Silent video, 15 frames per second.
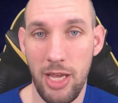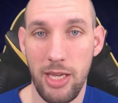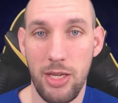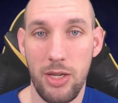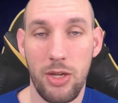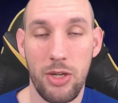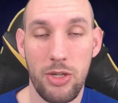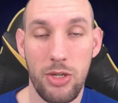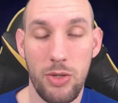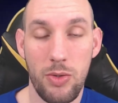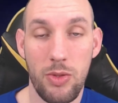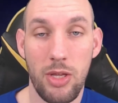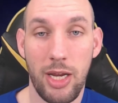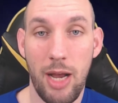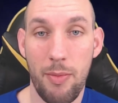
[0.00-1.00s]
You can do
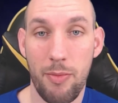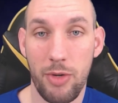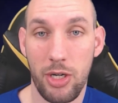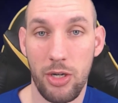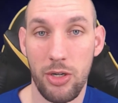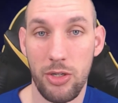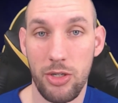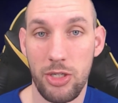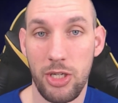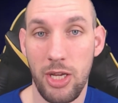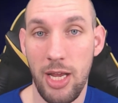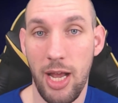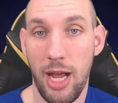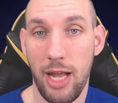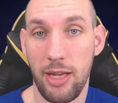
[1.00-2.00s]
the camera cuts
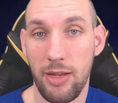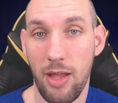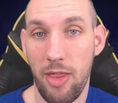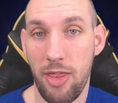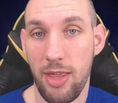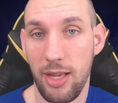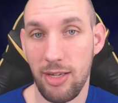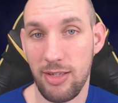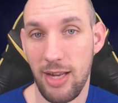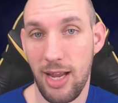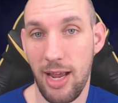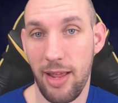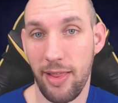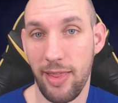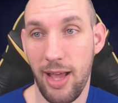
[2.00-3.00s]
and things
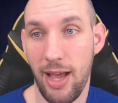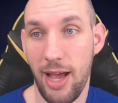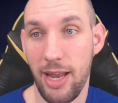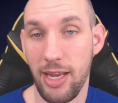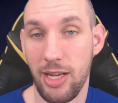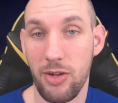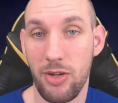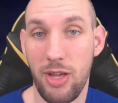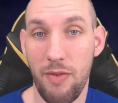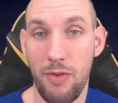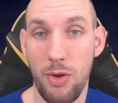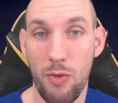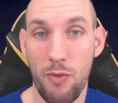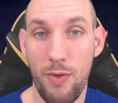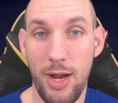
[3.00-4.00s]
like that, and it could give you
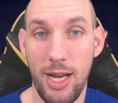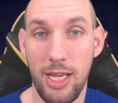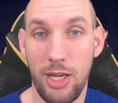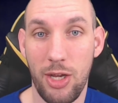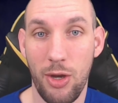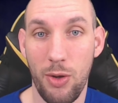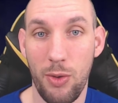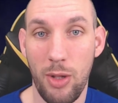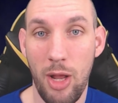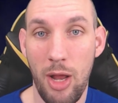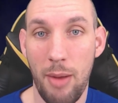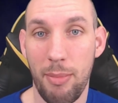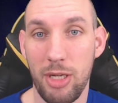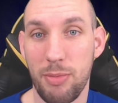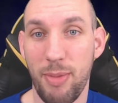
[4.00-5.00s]
a really cool
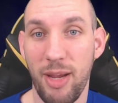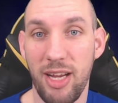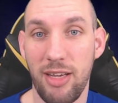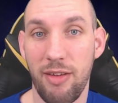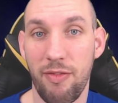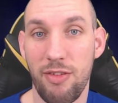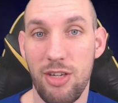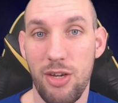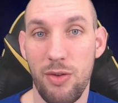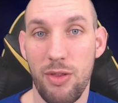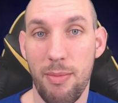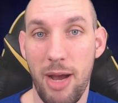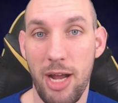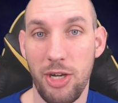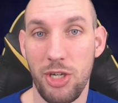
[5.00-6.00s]
perspective to the
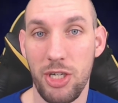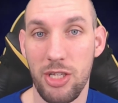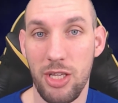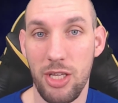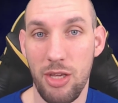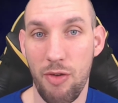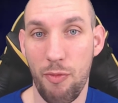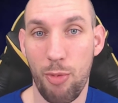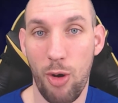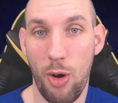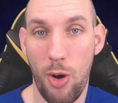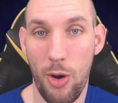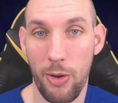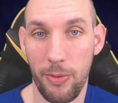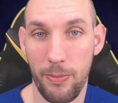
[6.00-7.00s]
matches that you've put
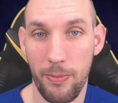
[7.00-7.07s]
on.